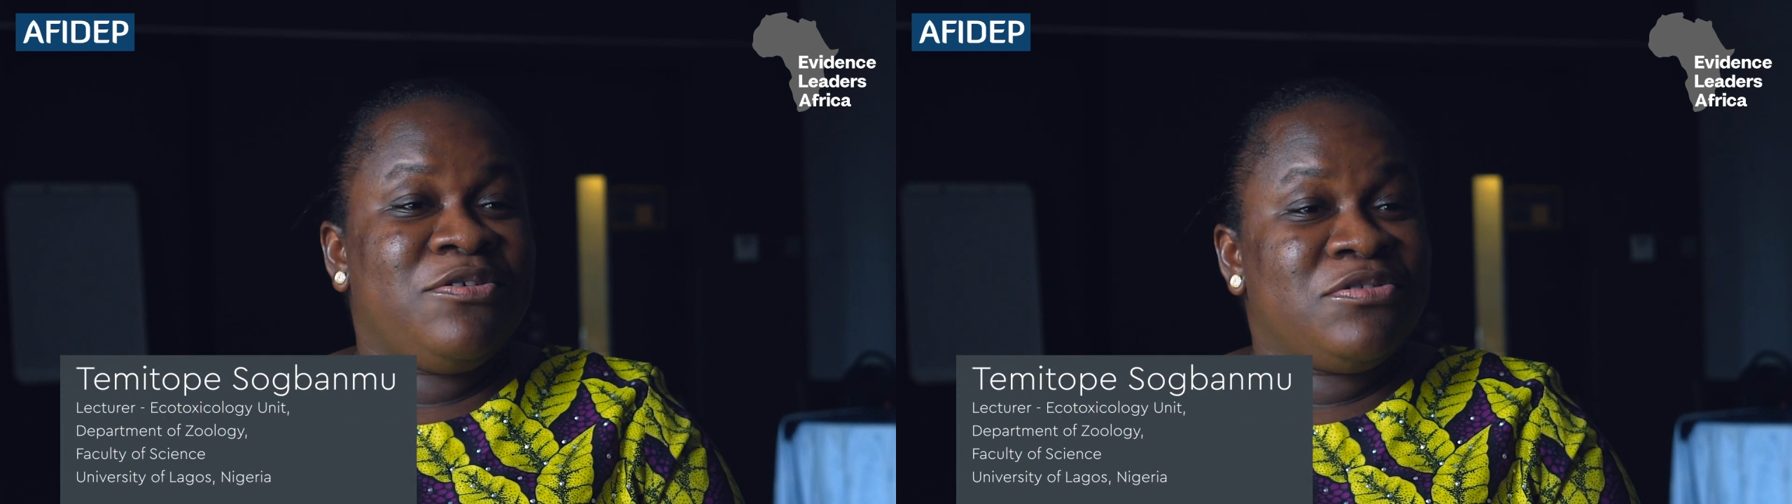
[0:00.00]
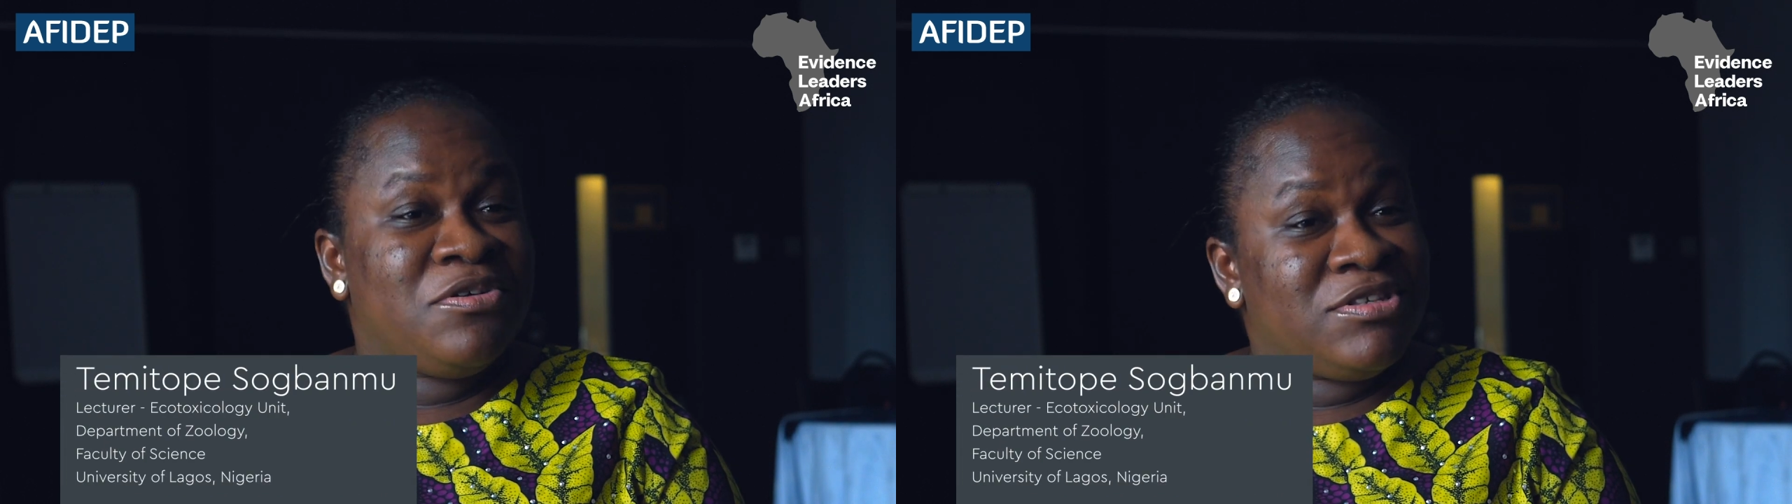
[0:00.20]

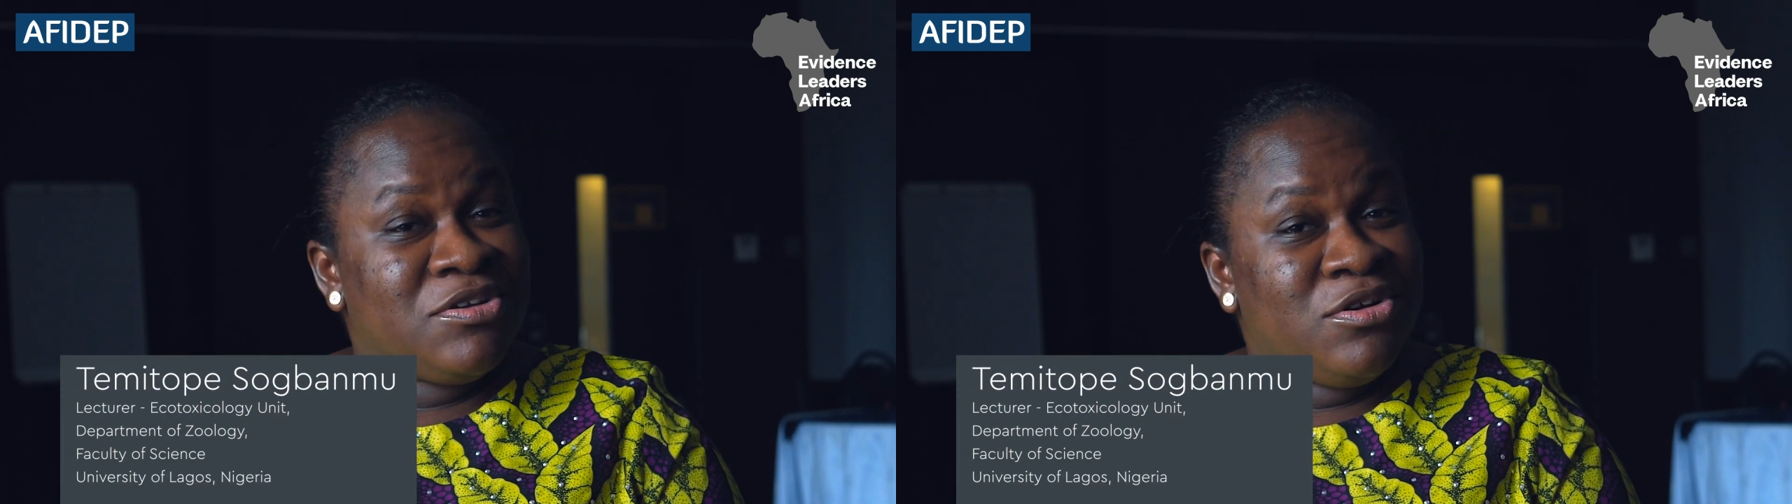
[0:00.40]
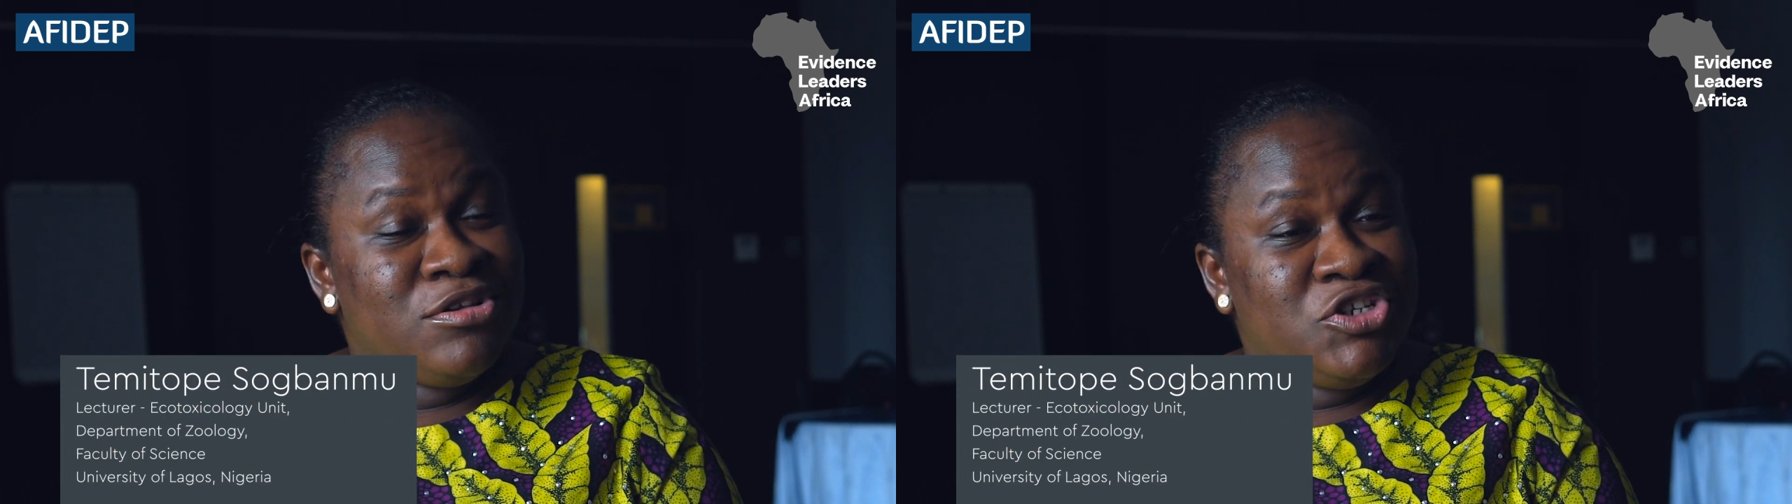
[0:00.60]

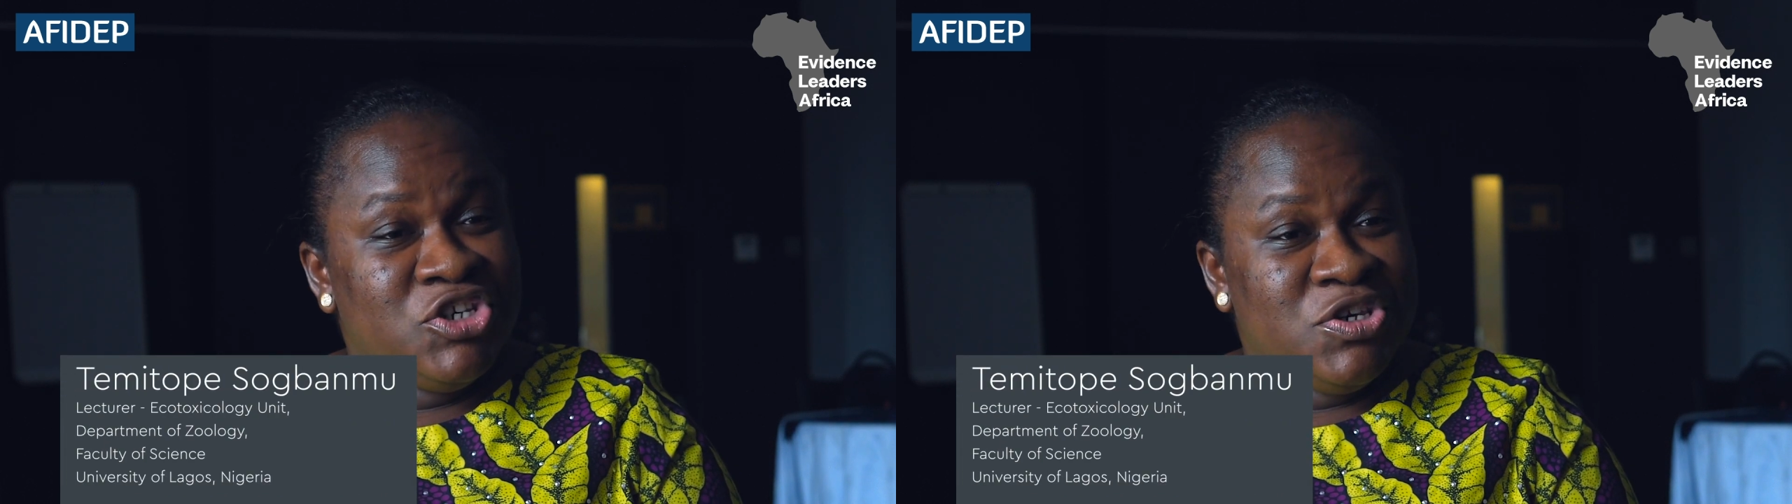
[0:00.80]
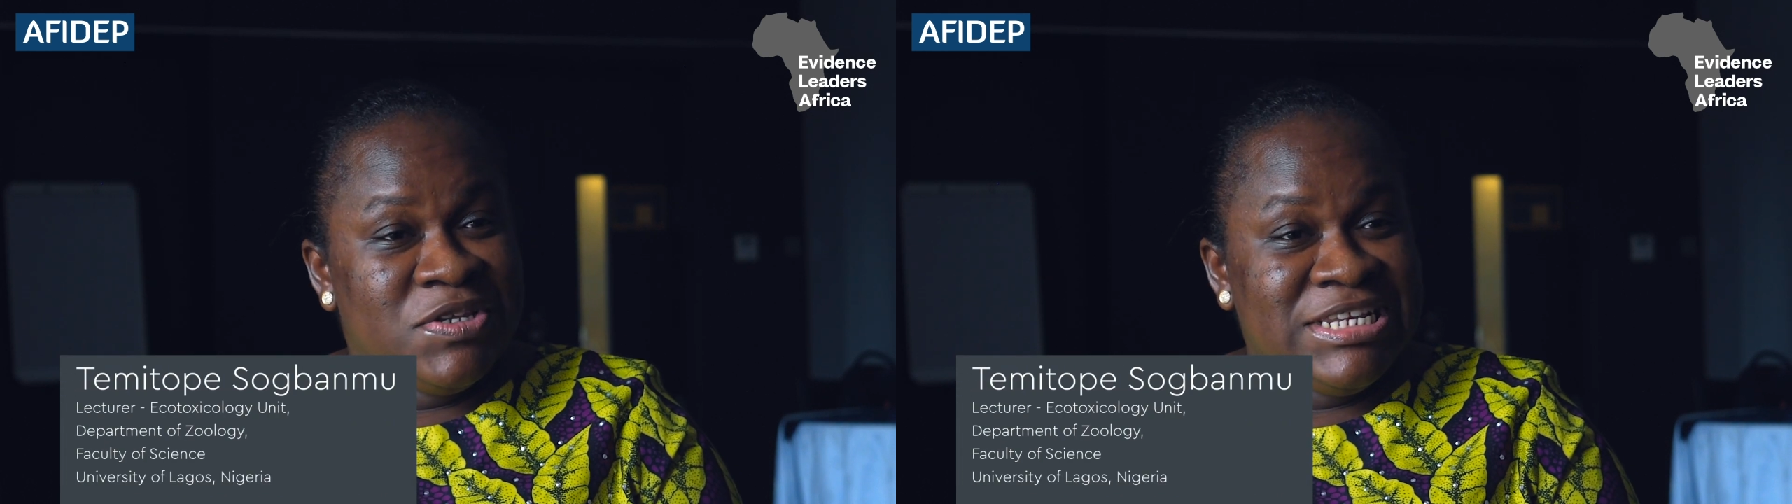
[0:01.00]

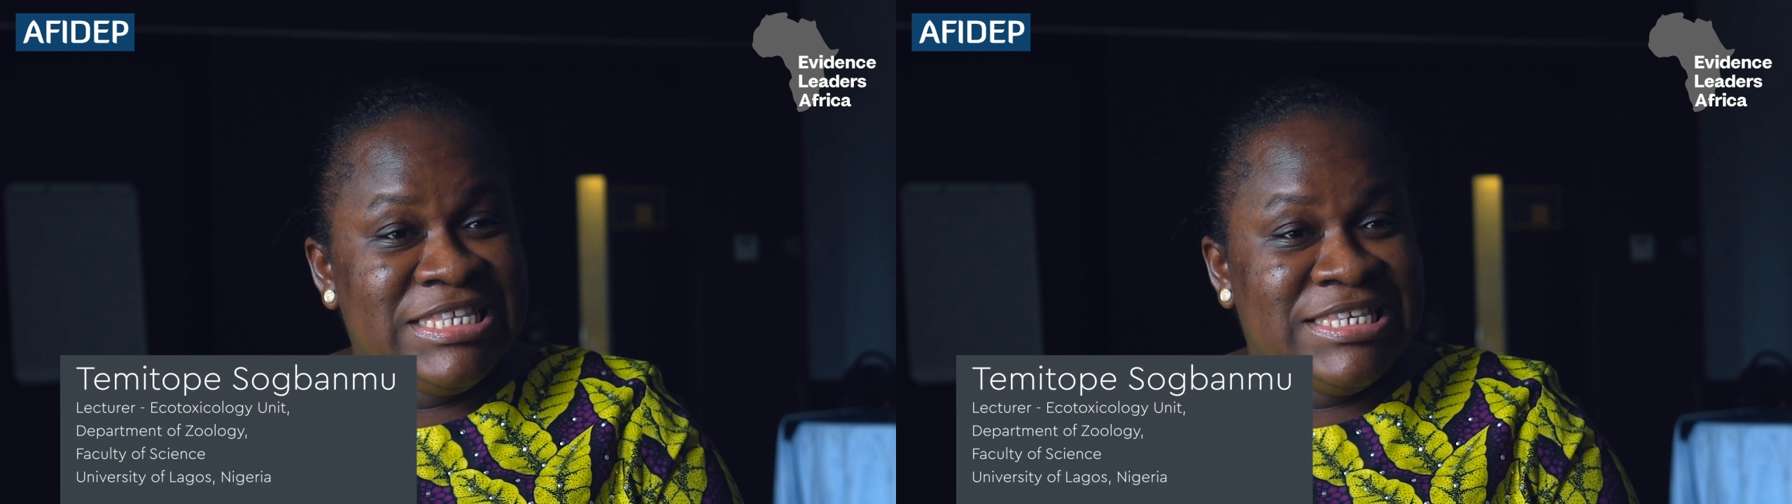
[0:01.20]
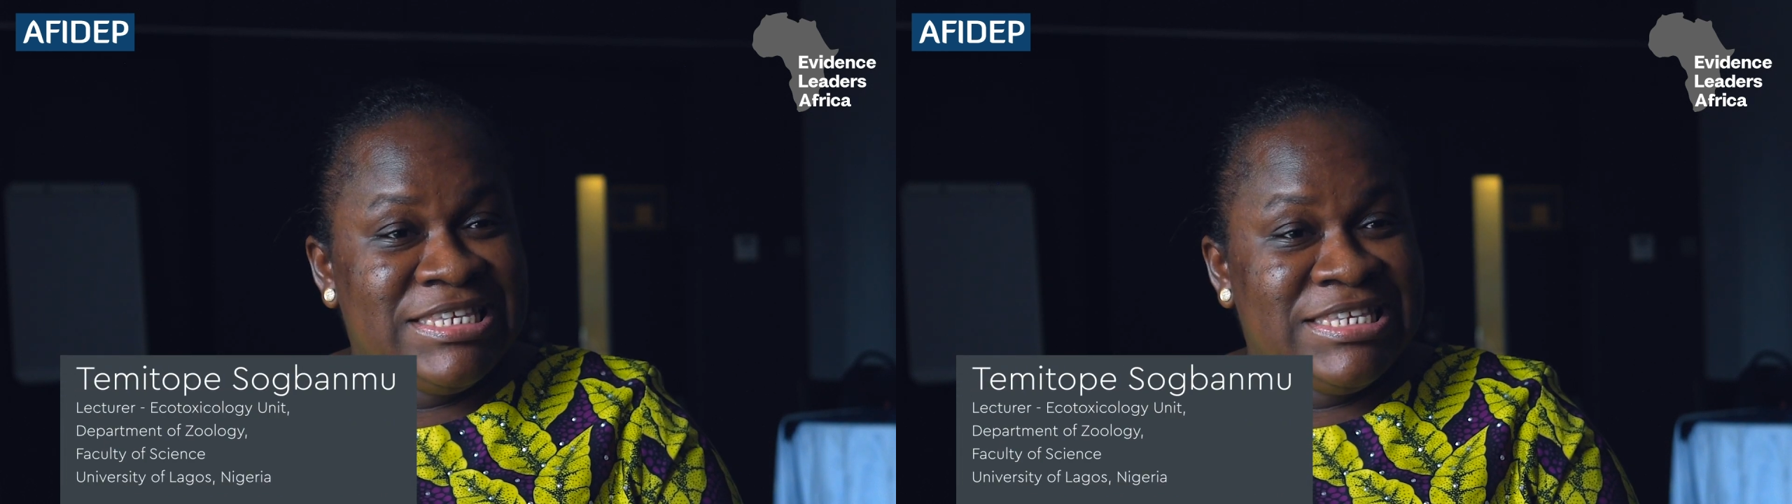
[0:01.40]
ecotoxicology unit,